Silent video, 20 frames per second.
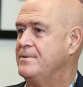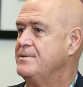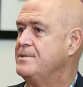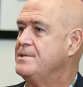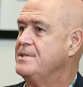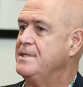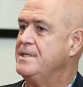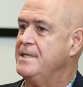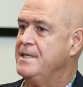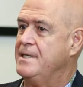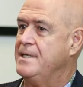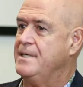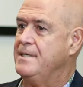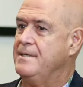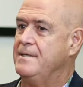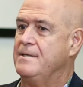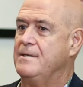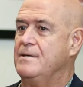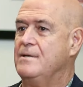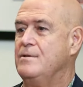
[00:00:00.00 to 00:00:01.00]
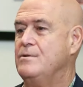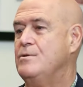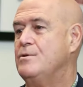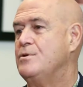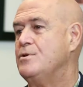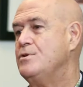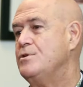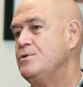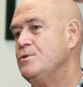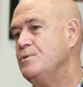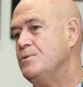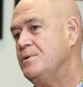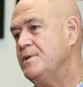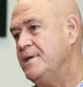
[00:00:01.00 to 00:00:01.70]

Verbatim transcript: don't see you could do